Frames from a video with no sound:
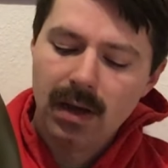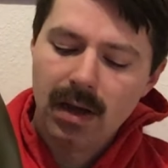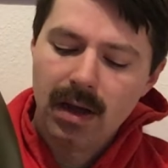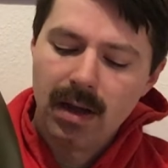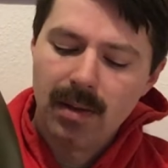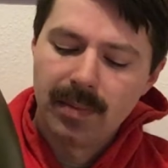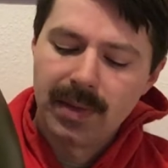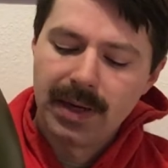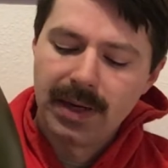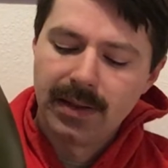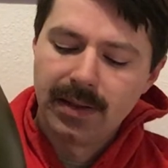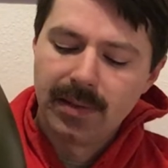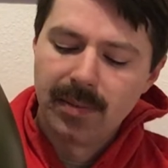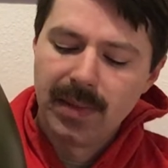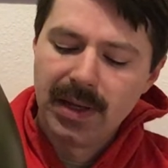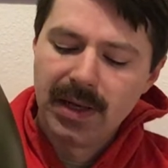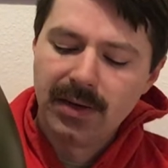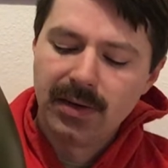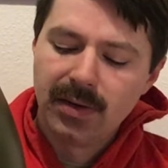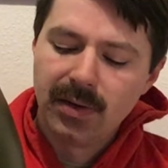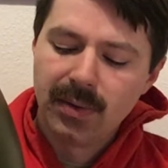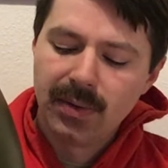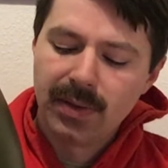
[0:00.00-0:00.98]
Um, and in the
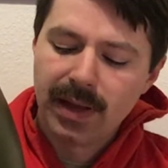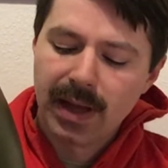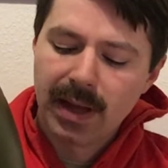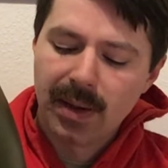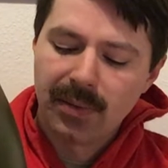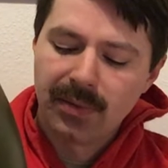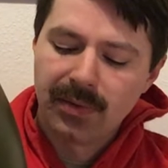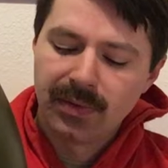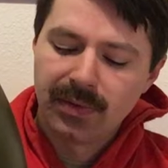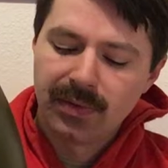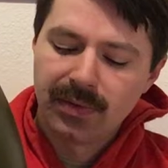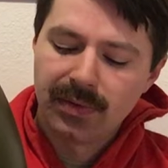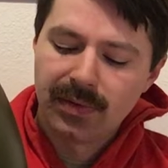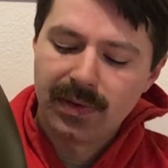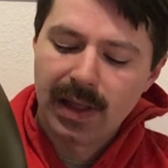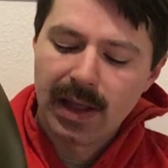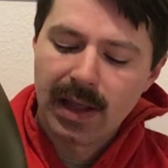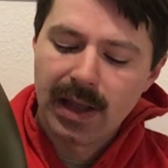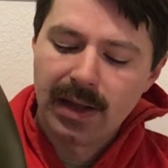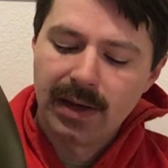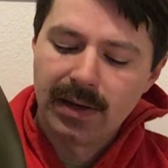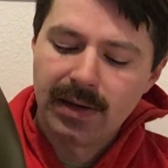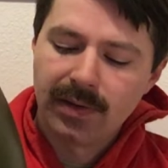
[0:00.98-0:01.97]
mid two thousands,
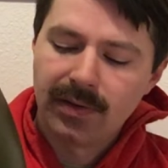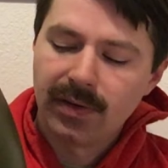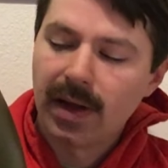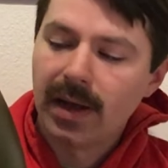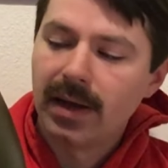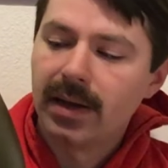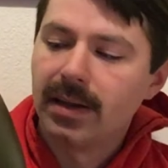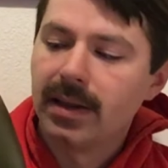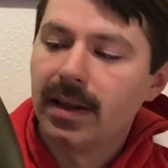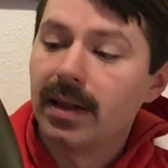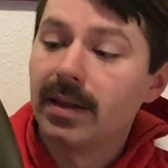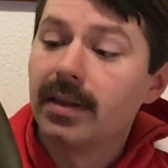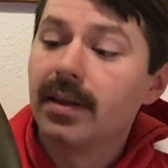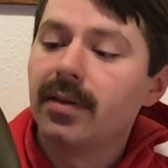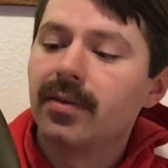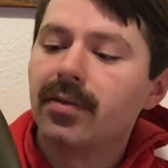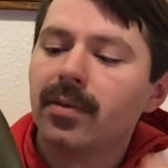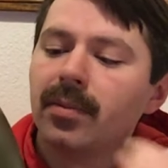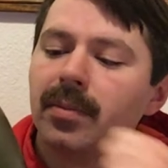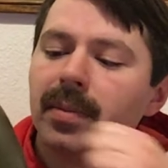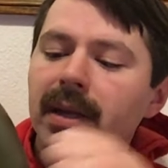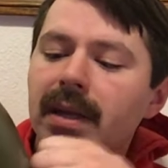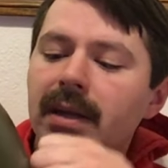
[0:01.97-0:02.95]
they decided that this
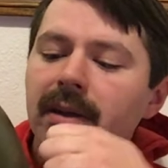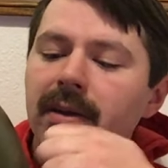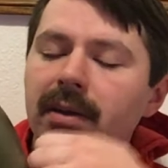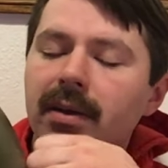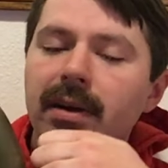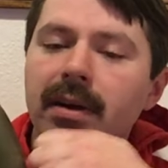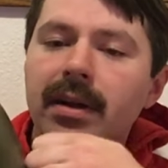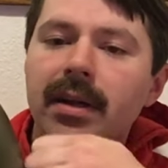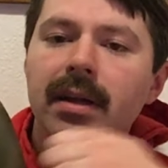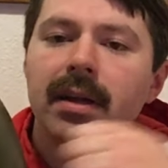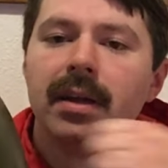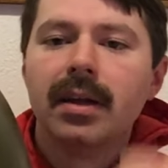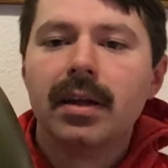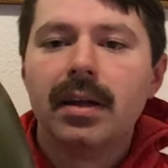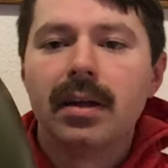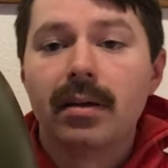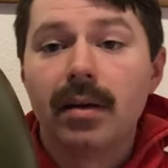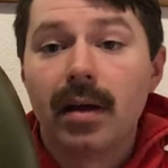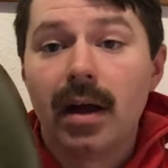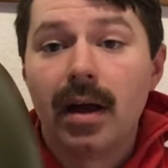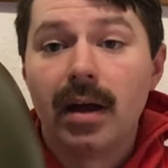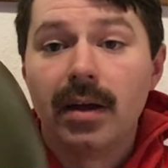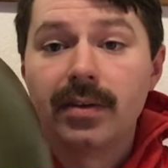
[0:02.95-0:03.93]
would be a good
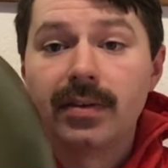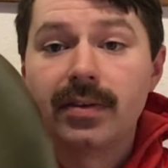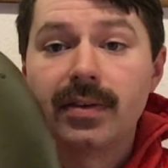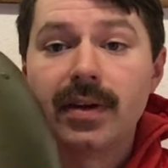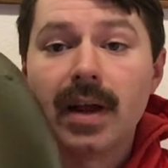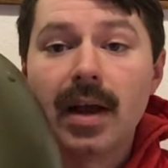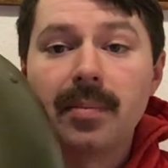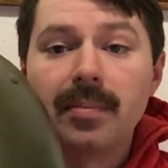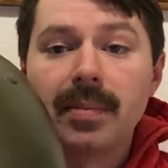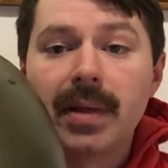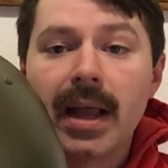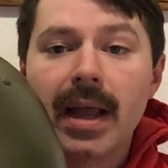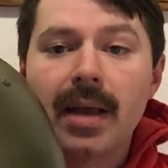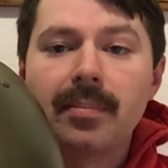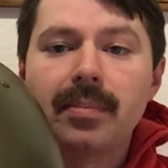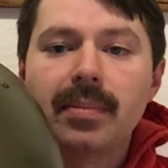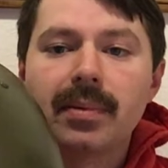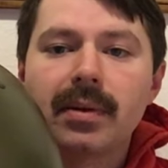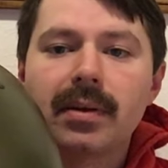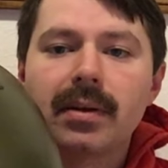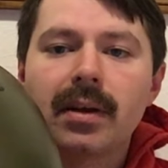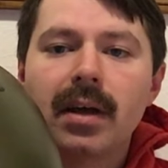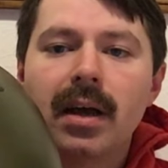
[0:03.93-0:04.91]
uh, stopgap,
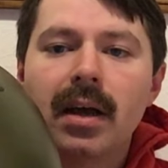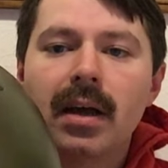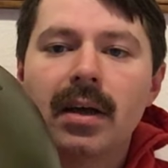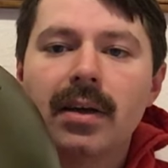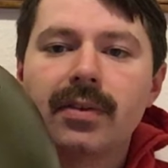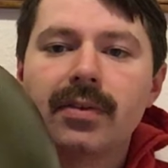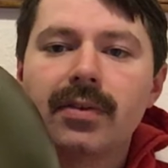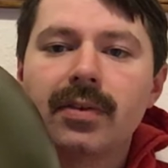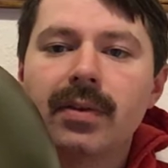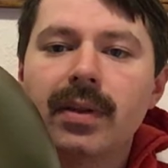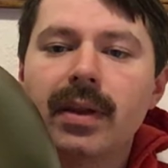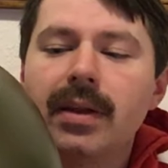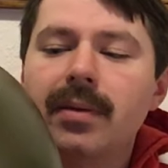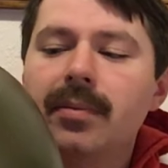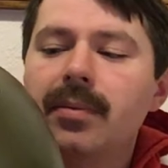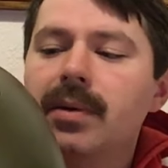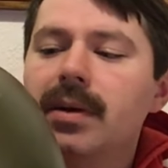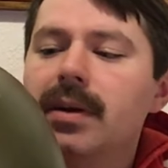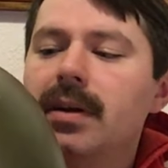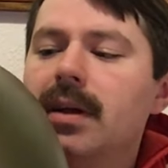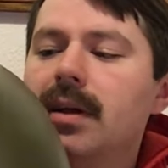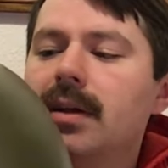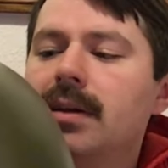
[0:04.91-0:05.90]
uh, so they would